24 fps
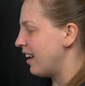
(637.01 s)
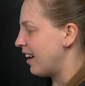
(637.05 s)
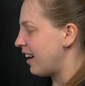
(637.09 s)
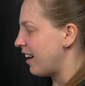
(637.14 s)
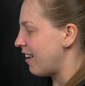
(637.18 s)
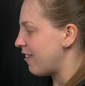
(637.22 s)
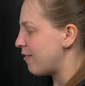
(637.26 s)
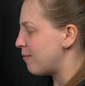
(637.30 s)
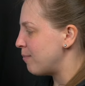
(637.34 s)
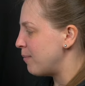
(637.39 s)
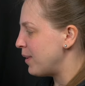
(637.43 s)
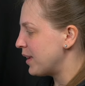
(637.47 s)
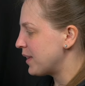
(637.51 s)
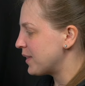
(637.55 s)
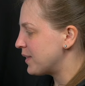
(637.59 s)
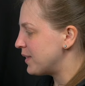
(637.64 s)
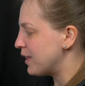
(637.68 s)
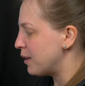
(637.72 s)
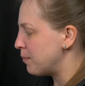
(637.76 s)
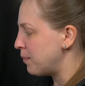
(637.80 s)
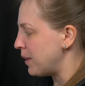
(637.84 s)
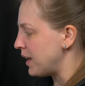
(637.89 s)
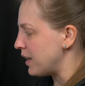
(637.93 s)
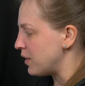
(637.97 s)
I've mixed
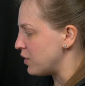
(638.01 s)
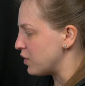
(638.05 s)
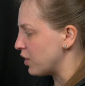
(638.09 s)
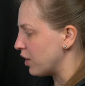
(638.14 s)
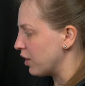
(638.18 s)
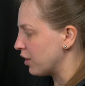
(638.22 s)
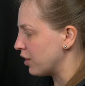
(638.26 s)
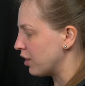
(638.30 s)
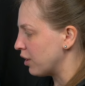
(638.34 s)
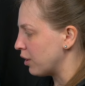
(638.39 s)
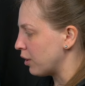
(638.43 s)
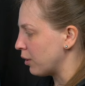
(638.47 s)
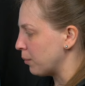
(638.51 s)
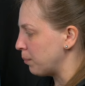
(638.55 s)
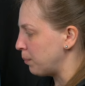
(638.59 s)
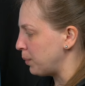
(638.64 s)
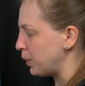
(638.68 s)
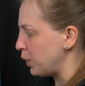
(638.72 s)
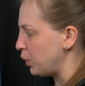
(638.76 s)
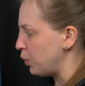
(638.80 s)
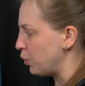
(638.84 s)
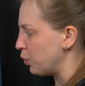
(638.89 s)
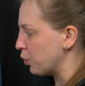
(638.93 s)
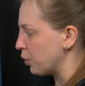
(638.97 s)
up a darker
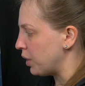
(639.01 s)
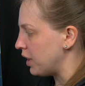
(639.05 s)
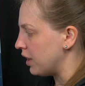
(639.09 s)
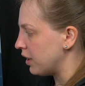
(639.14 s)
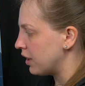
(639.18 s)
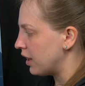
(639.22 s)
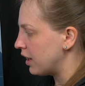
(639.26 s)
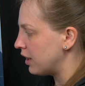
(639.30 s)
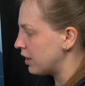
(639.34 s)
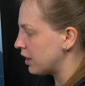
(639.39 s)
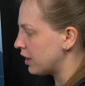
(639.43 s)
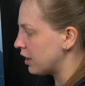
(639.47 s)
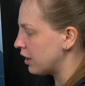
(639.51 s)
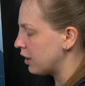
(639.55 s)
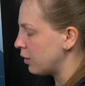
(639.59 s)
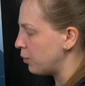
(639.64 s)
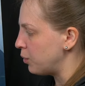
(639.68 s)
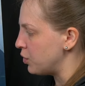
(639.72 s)
blue-green color,